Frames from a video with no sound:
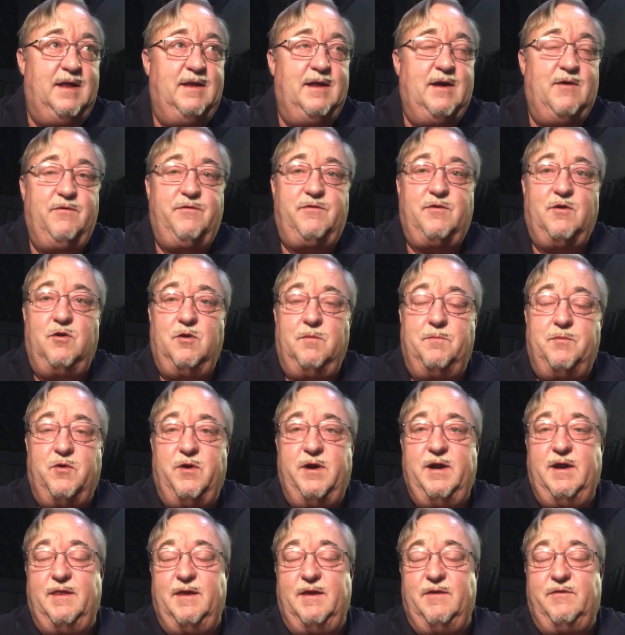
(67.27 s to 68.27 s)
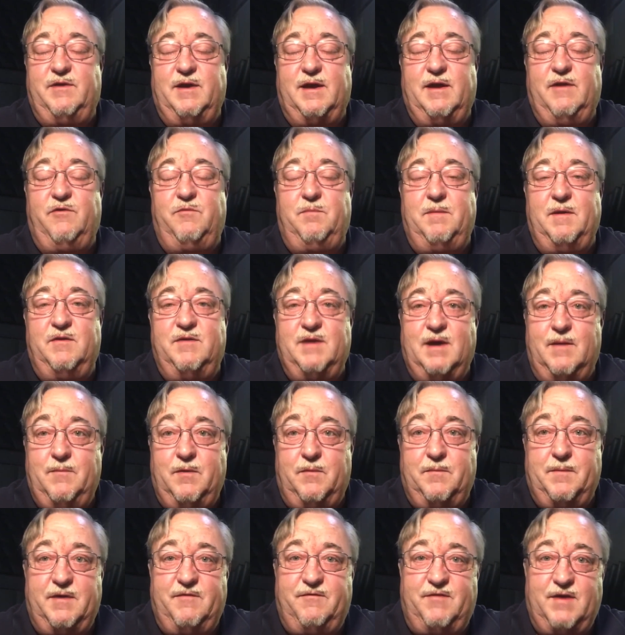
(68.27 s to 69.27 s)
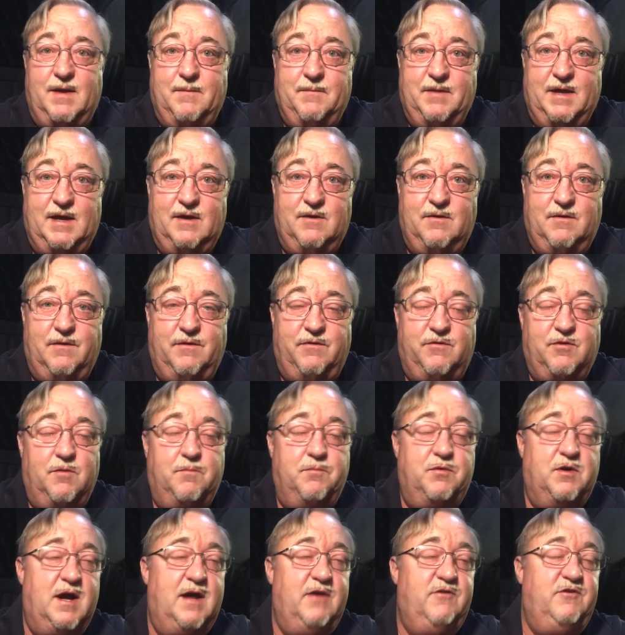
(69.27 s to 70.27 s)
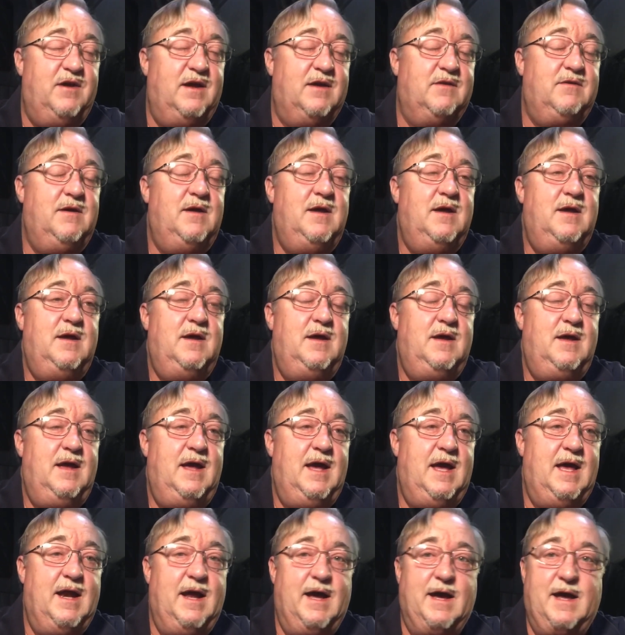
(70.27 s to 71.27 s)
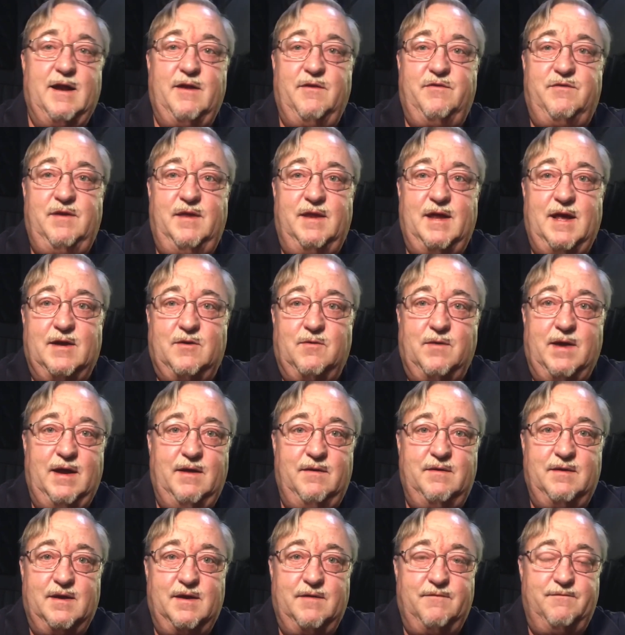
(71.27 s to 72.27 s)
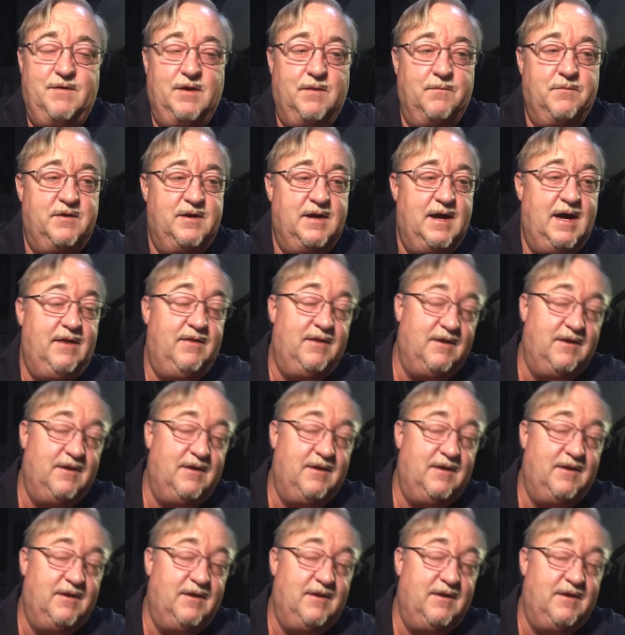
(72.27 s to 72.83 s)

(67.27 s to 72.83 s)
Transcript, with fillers: That was the whole point of this. I got to spend time with my family and do this whole project. And I got to see that great uh, film tonight.